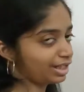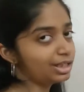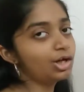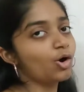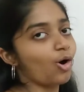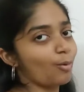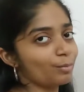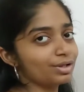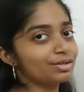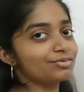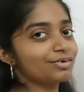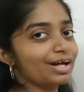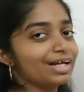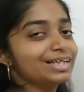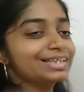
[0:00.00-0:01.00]
common,
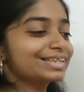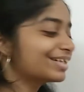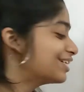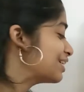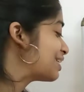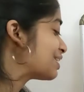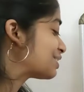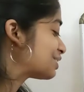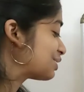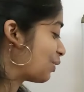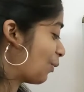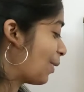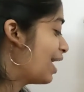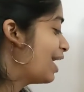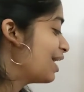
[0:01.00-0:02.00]
right?
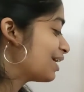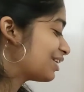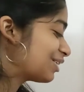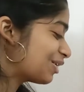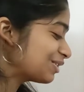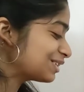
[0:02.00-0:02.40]
So, no